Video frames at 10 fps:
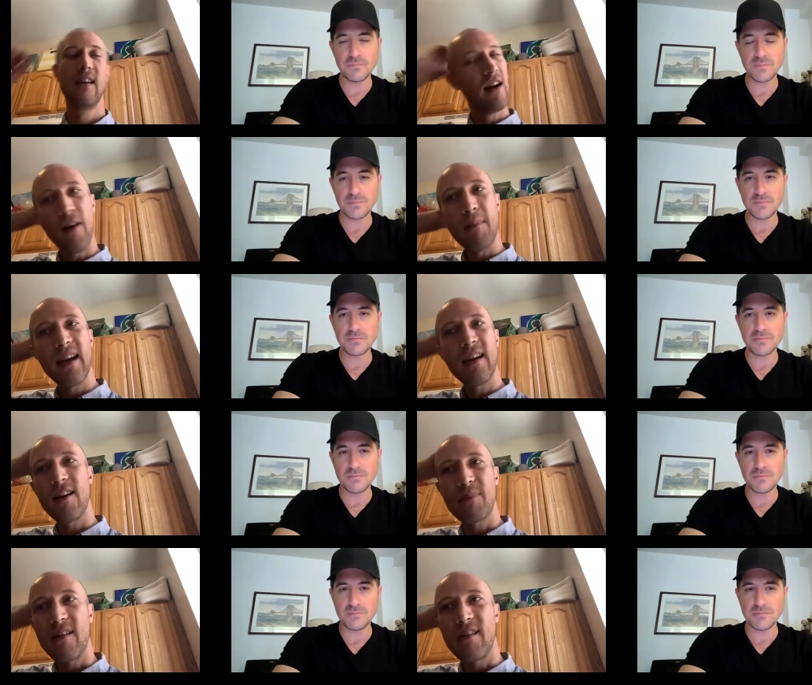Speaker 1: oh man,
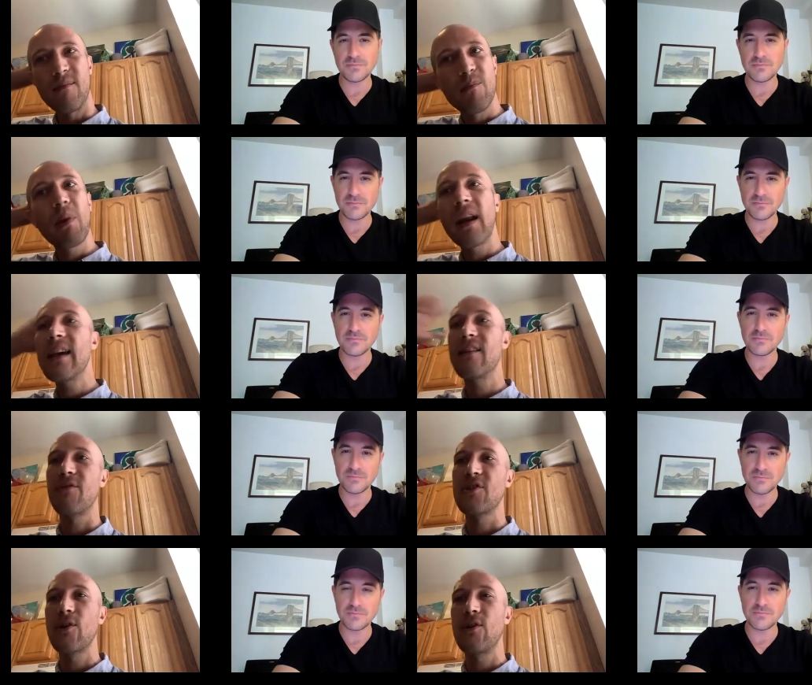I've been playing
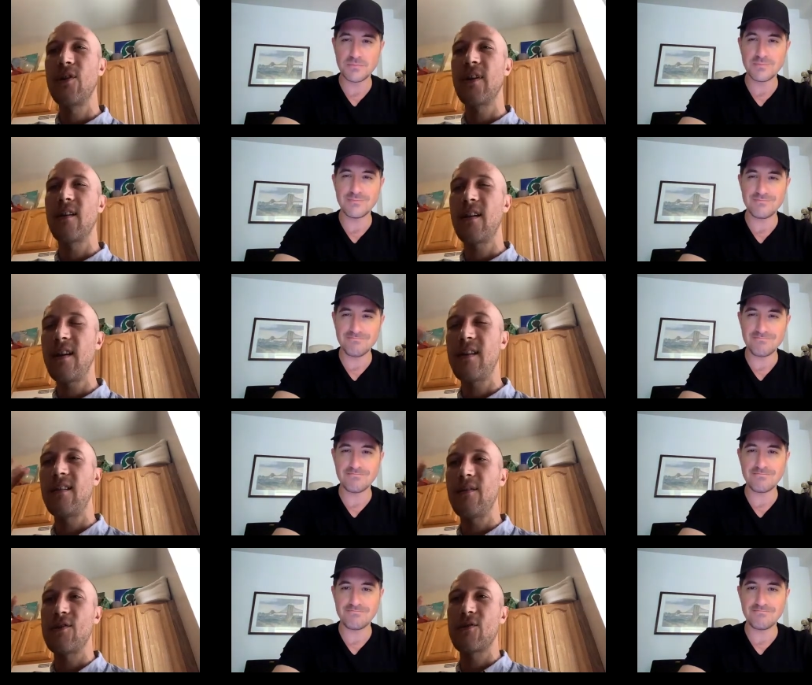for so long and and
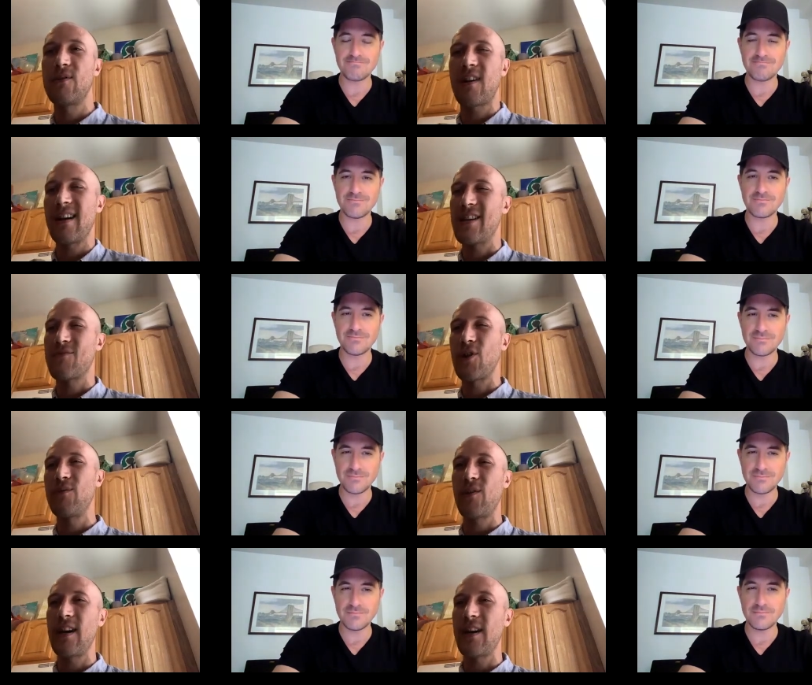it was all kind of this rock and
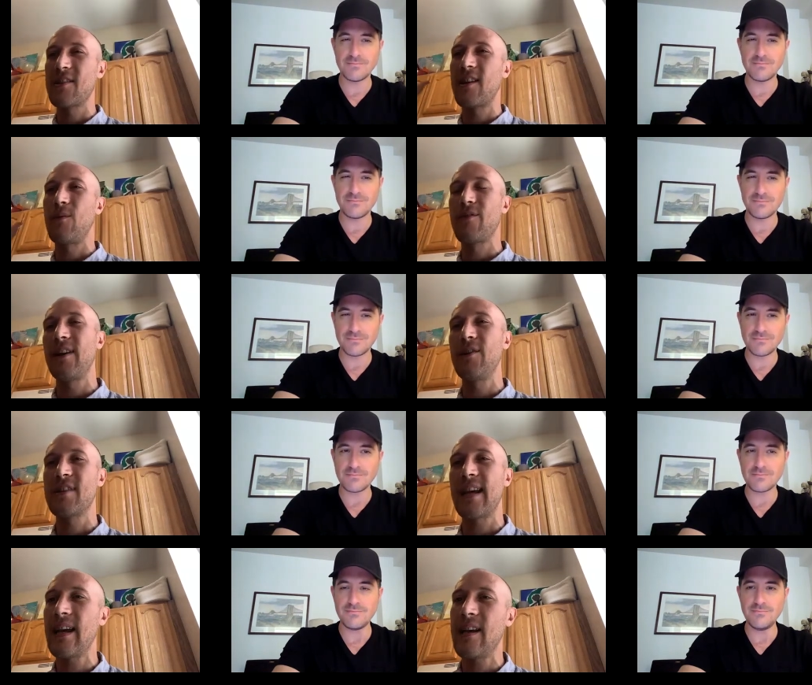roll lifestyle. What if I lose
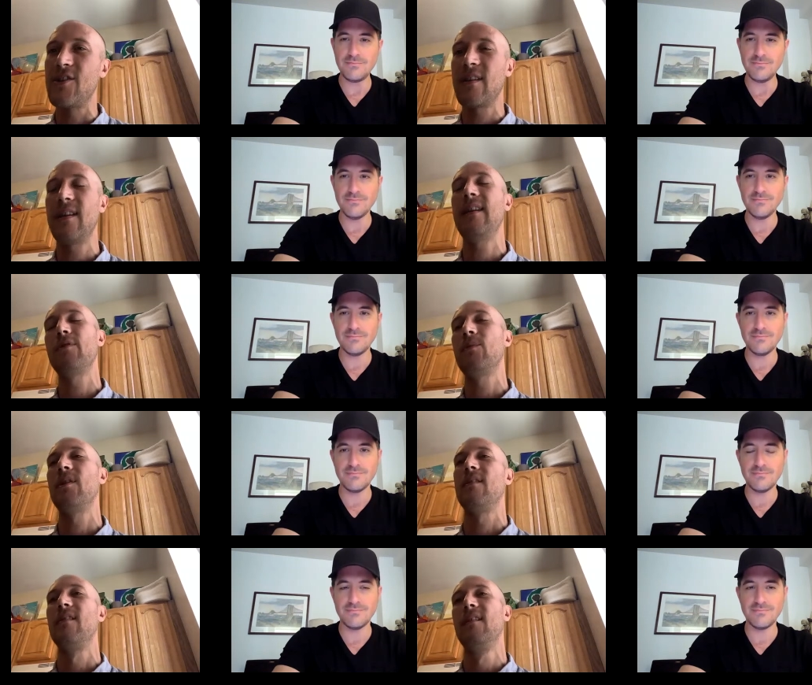that edge? And
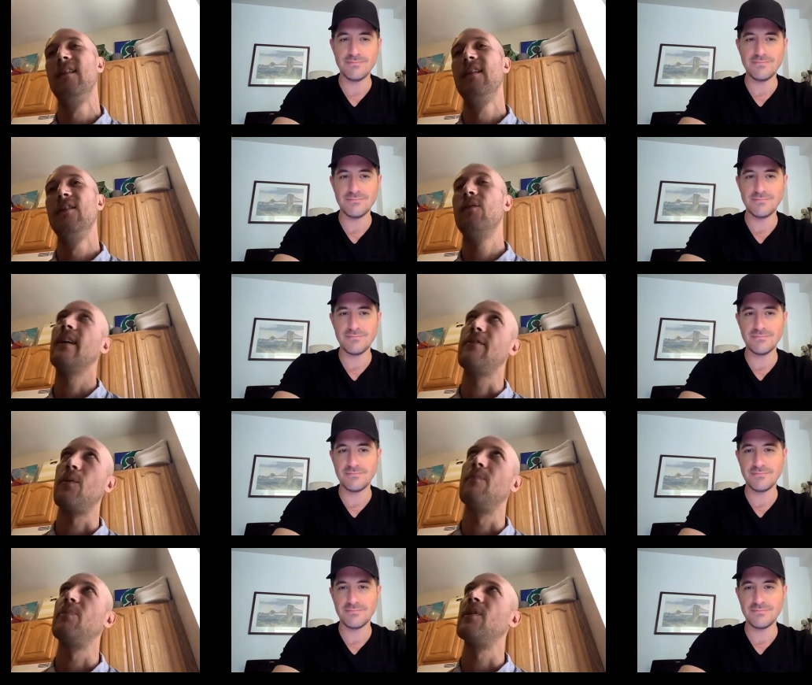everyone, well not
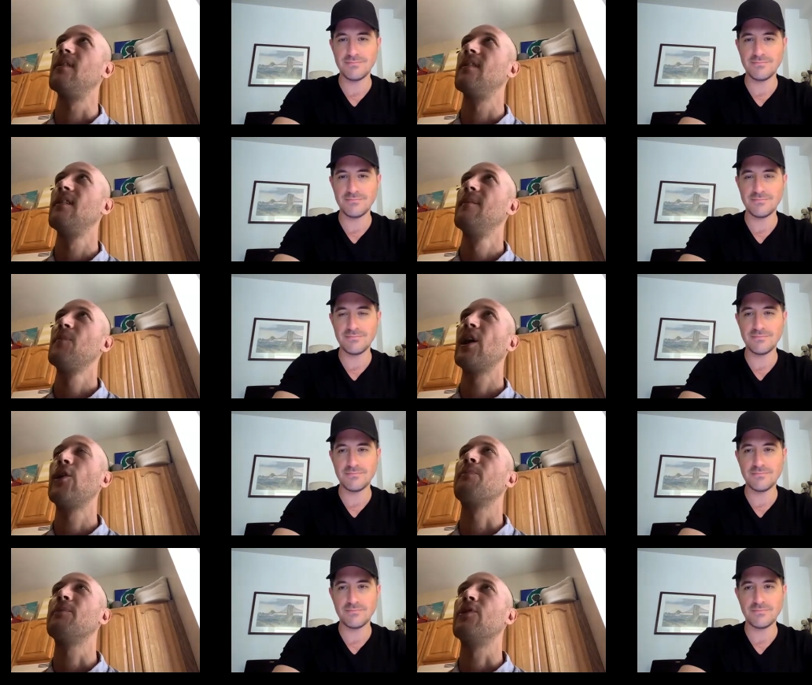everyone, but a lot
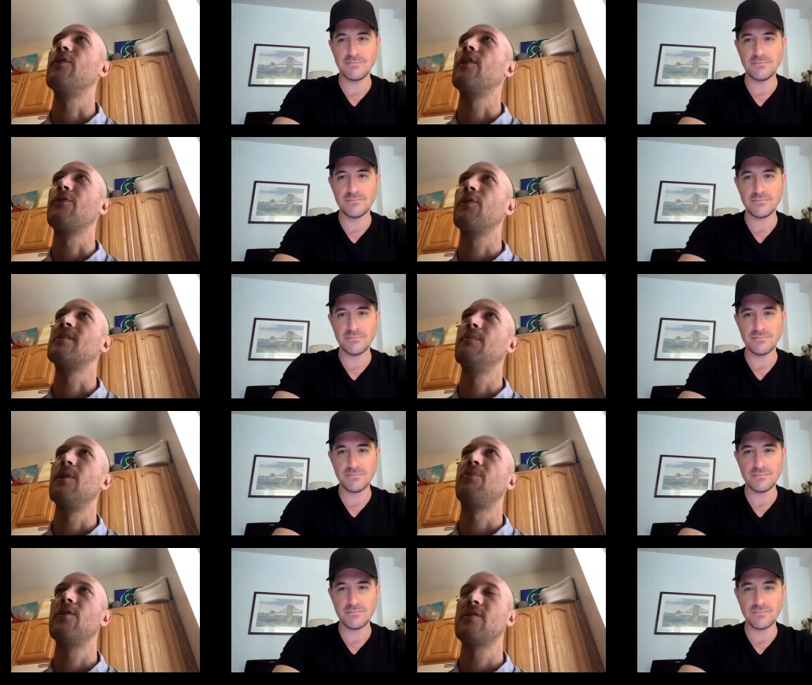of people who go through a similar
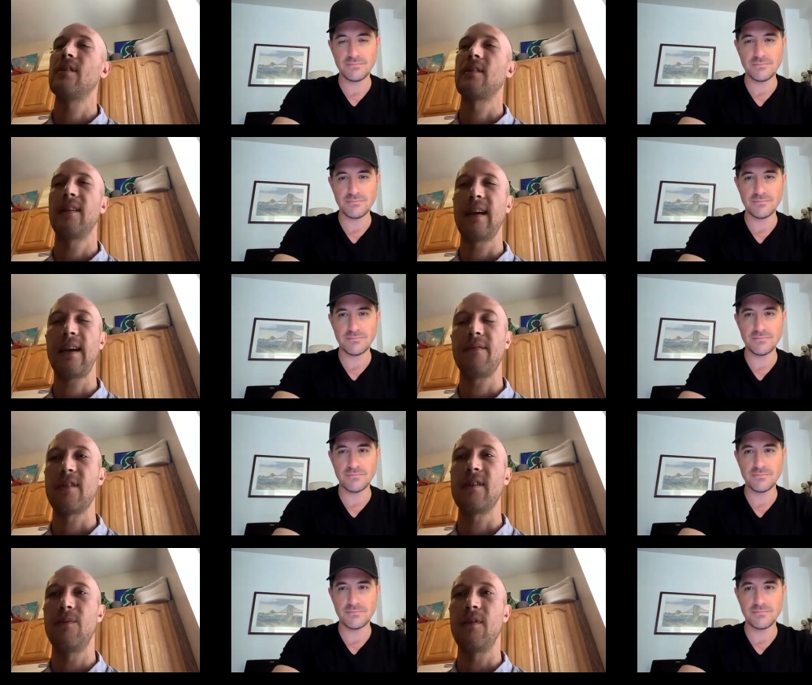process, I think, have a
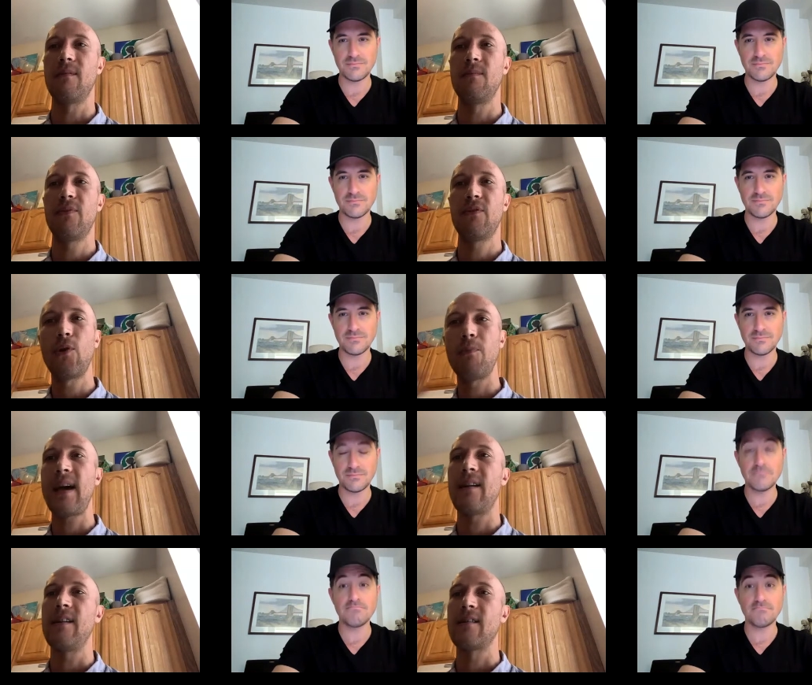similar thought
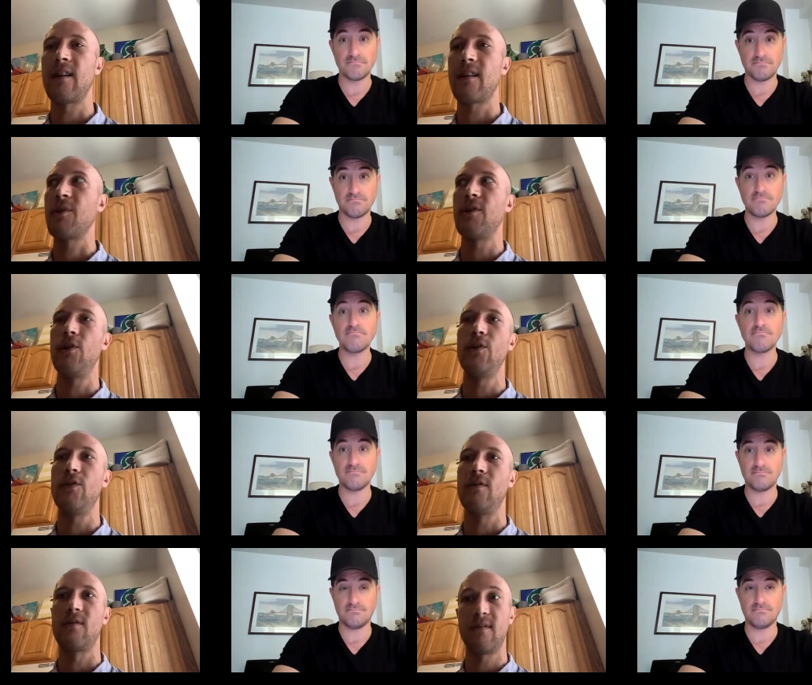pattern is like, I'm going to
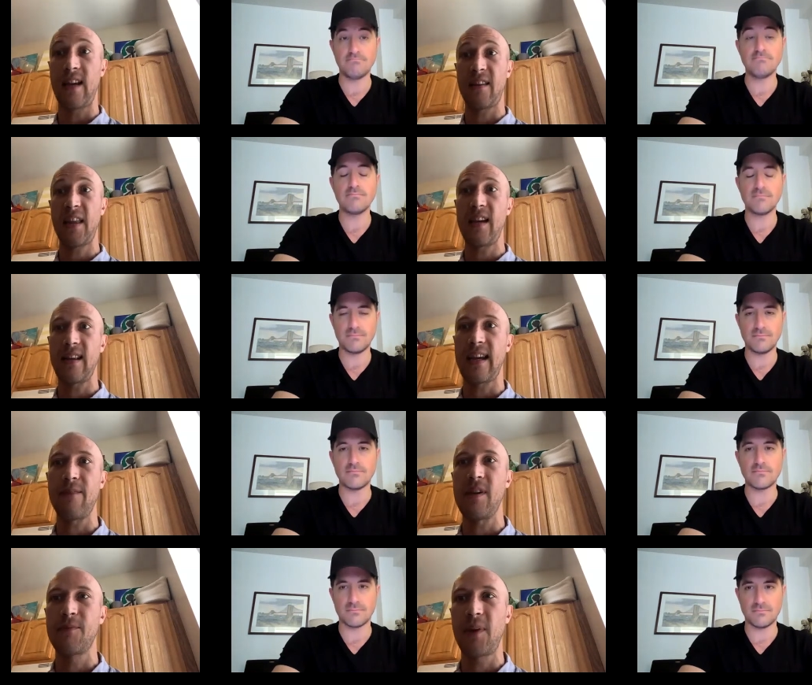lose that thing that gave
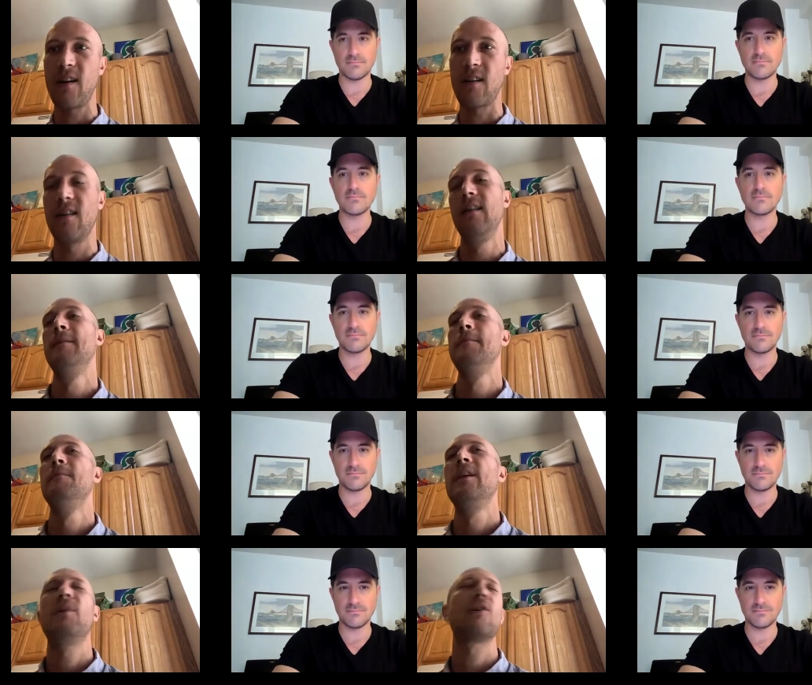me a spark.
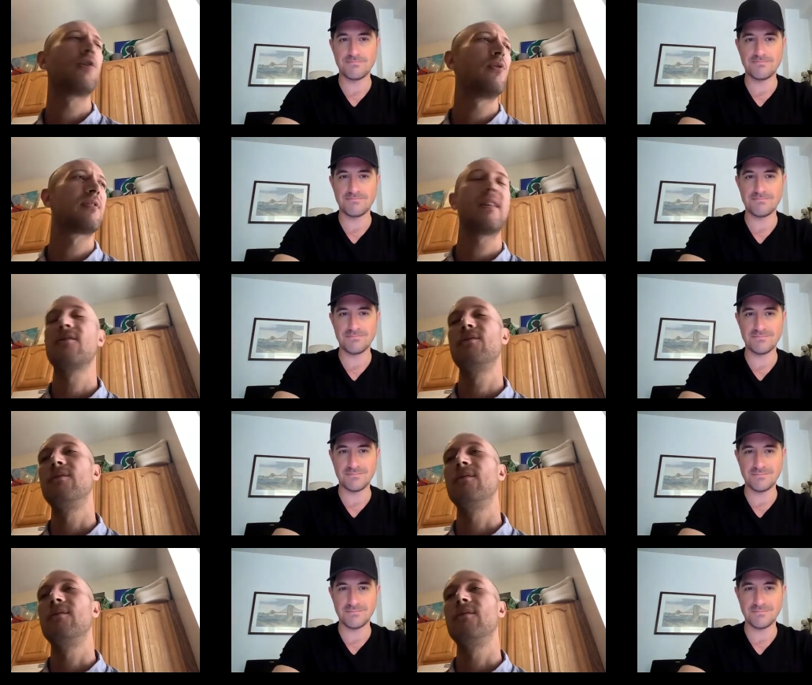But of course, that's all